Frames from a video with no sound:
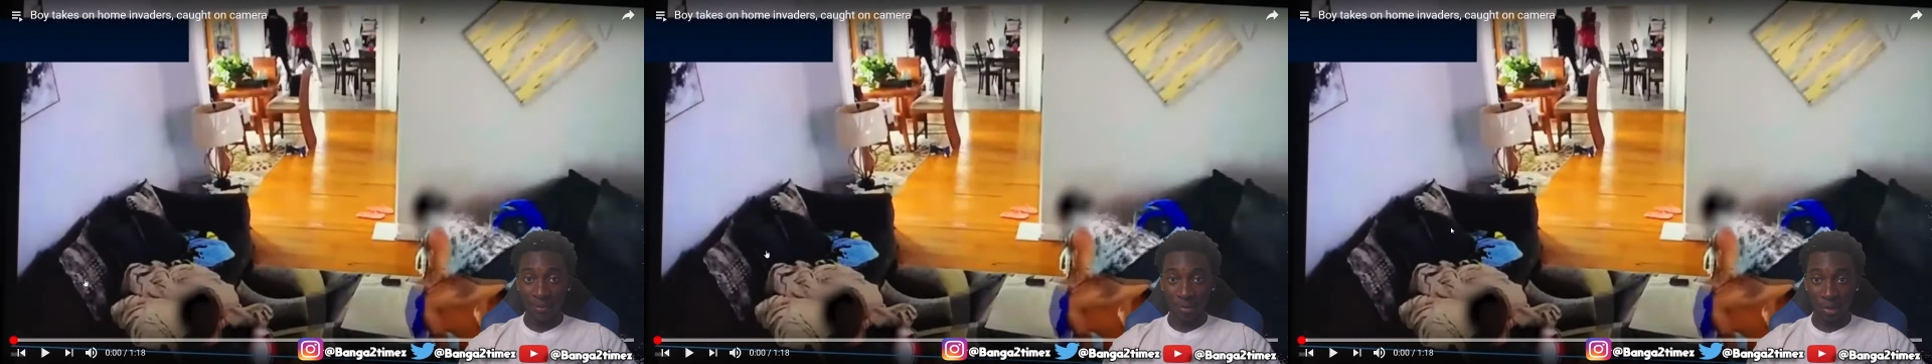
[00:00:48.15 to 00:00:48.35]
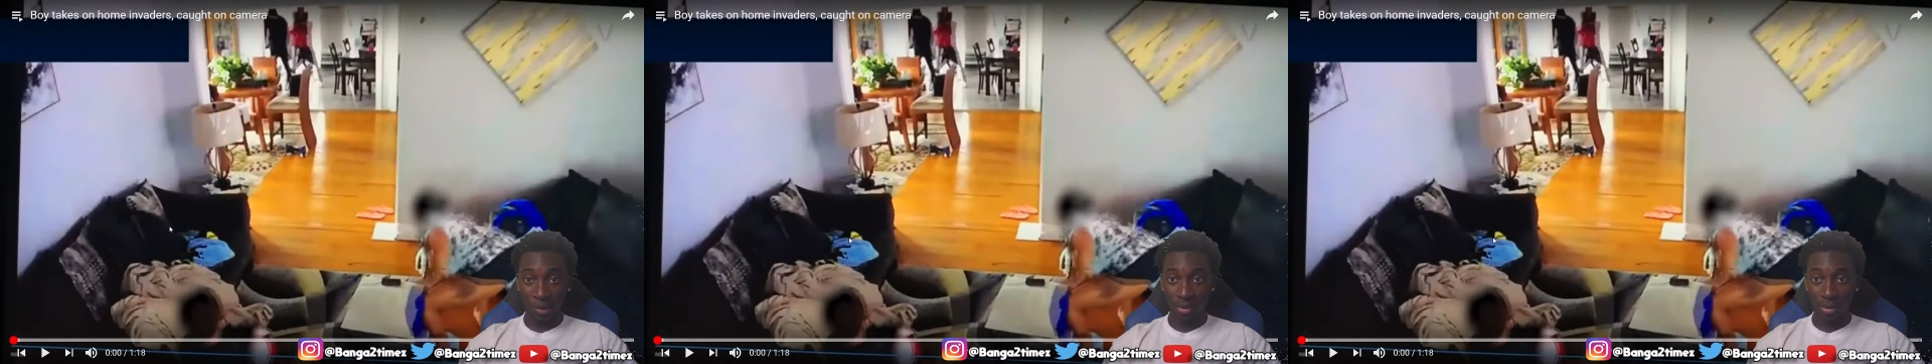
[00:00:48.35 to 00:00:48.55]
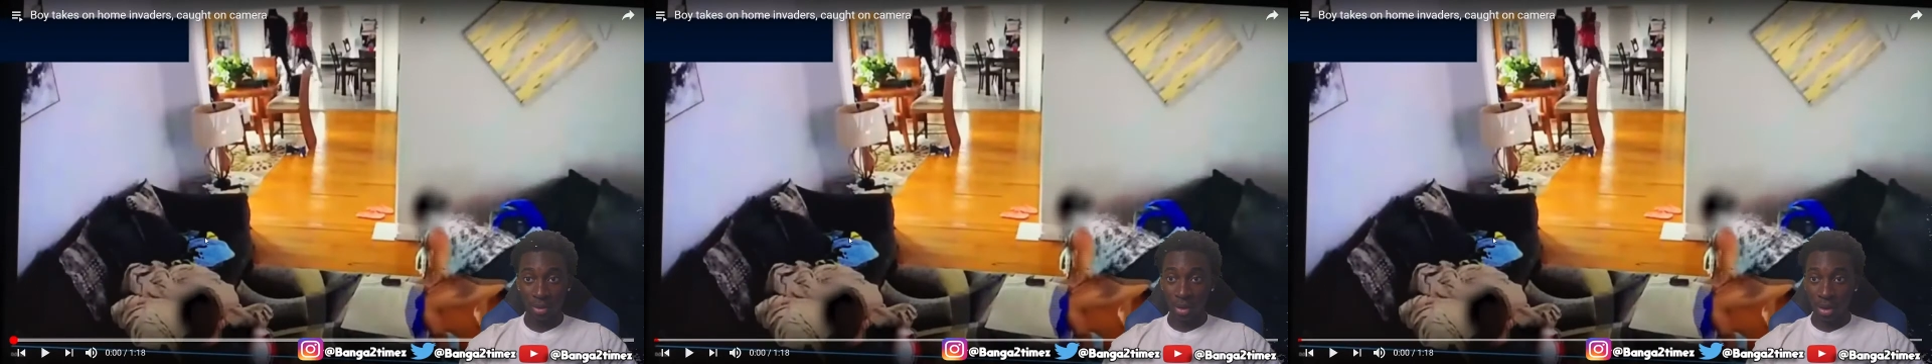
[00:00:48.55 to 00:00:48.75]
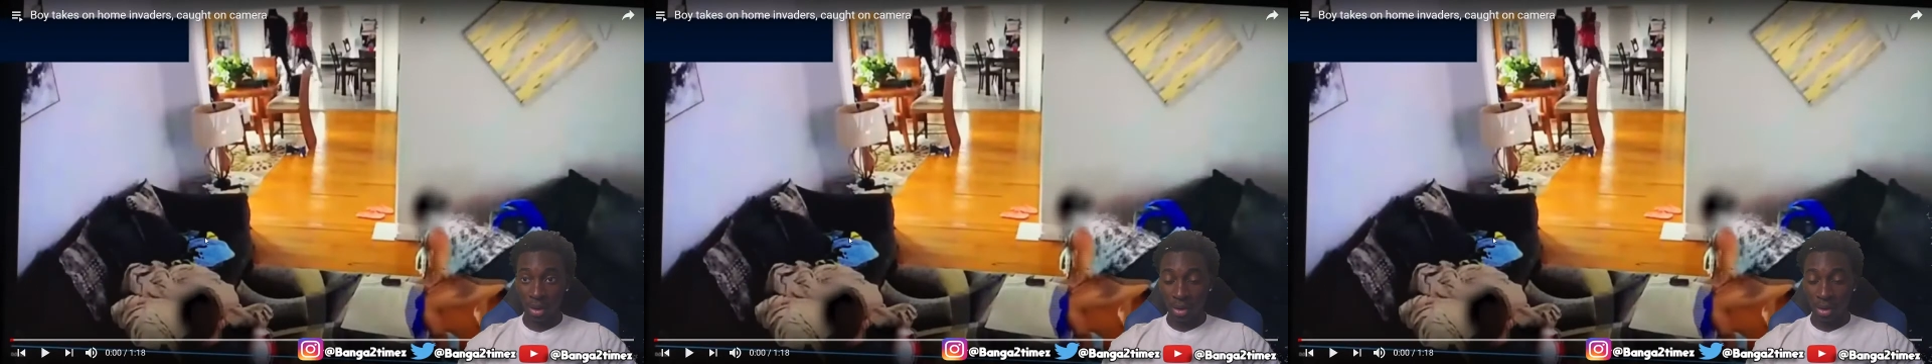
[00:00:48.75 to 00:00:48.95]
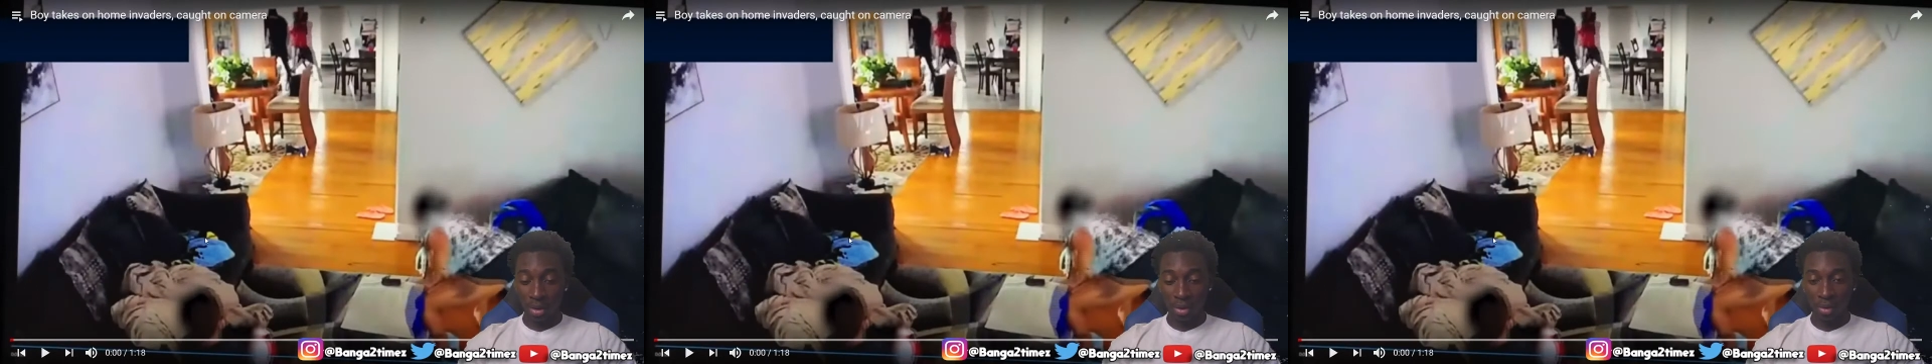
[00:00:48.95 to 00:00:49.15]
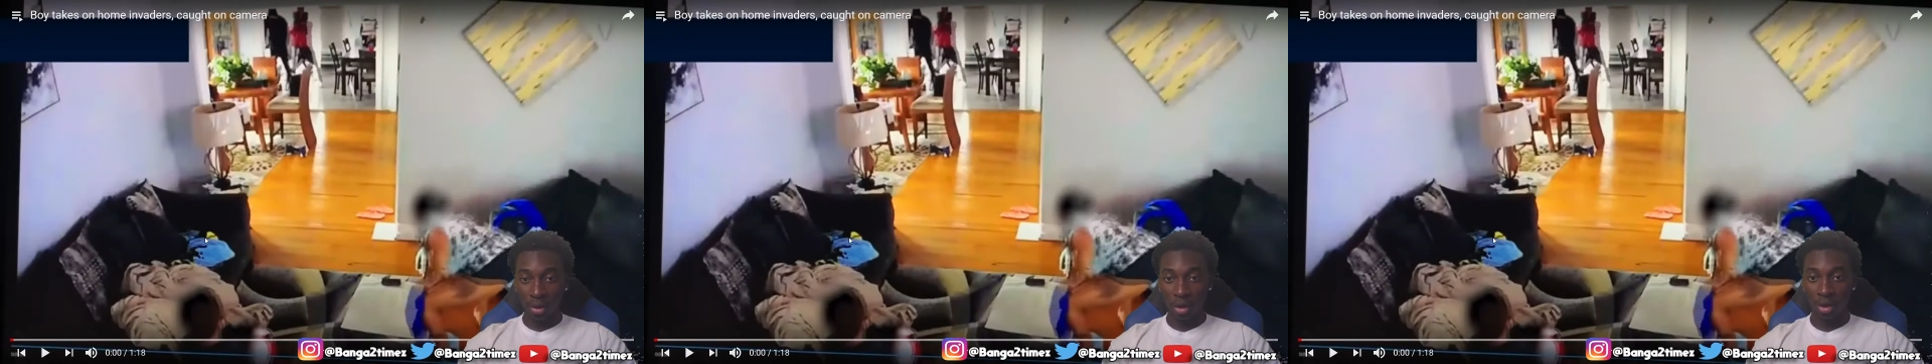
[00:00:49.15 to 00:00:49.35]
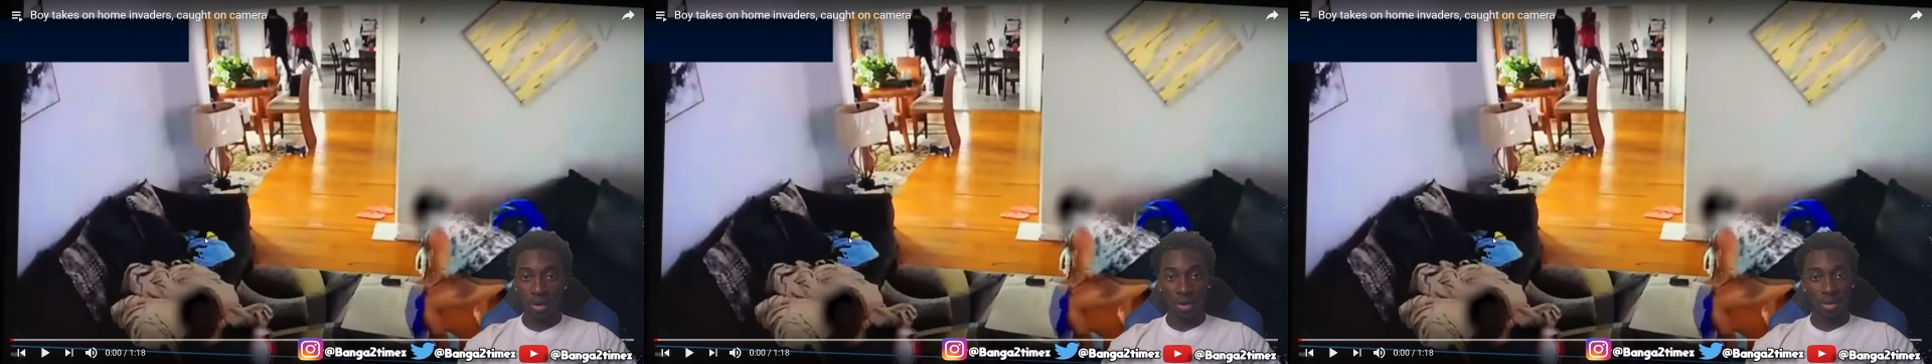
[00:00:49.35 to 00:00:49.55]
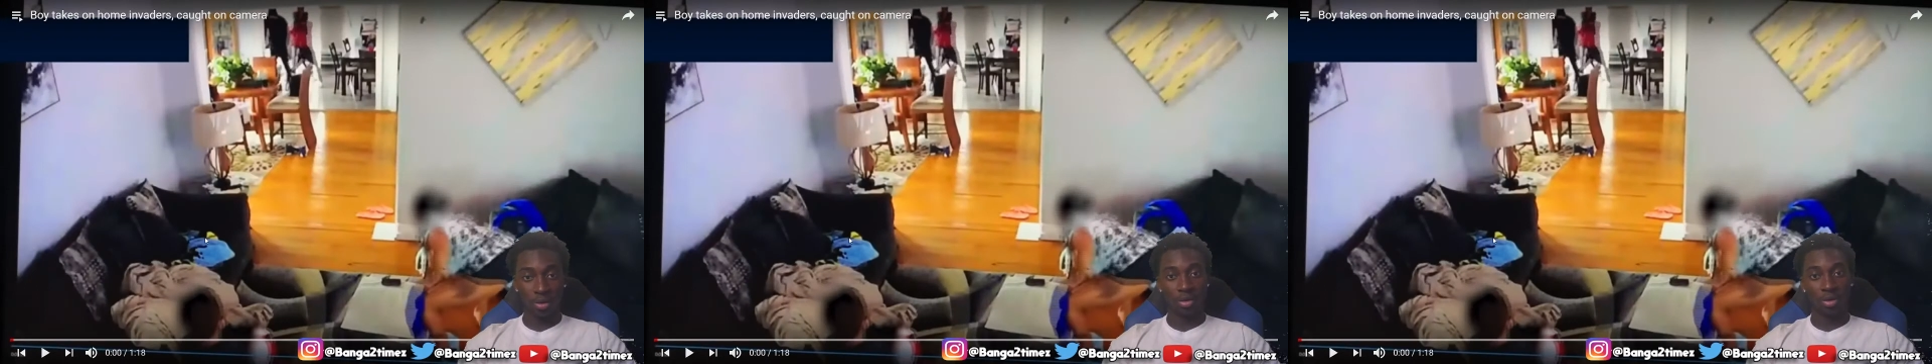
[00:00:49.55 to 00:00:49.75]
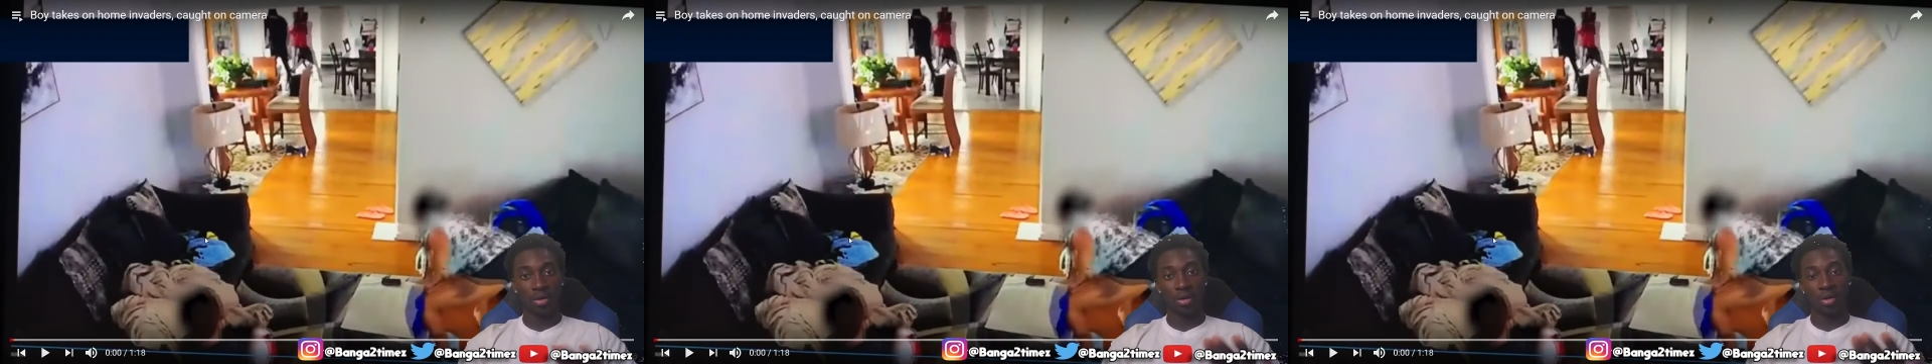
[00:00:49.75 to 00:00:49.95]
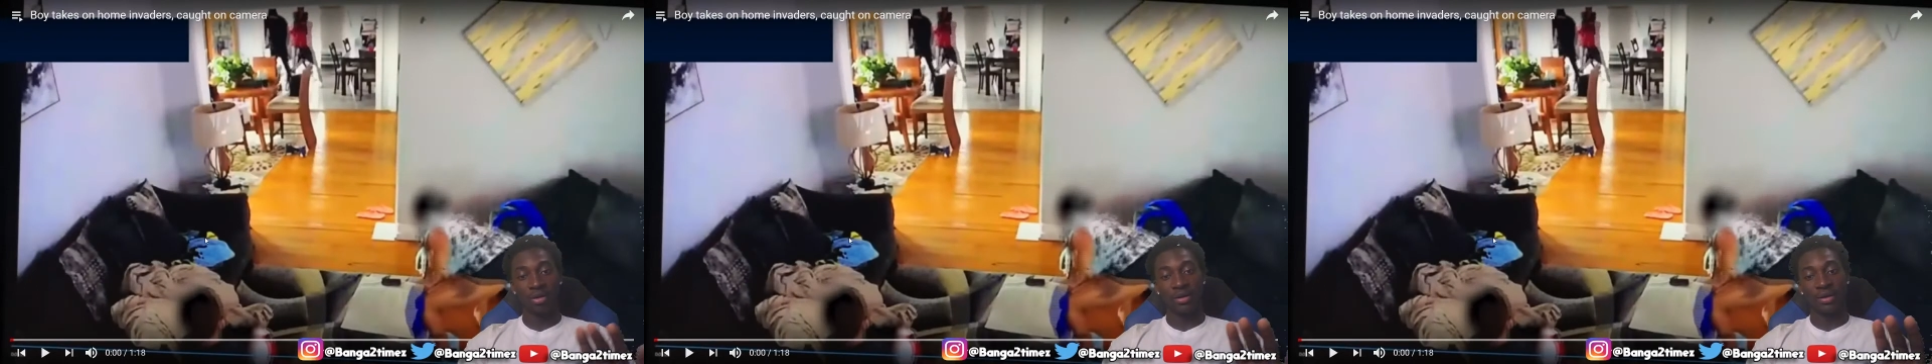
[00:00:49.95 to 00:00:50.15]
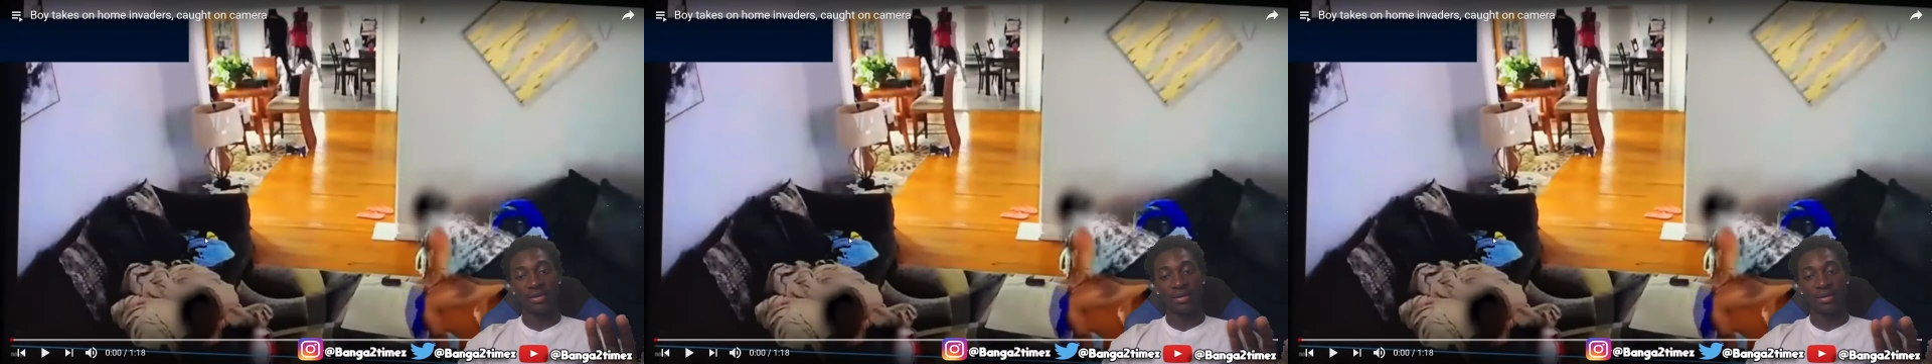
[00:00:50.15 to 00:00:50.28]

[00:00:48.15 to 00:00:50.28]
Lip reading: bro. Hold on.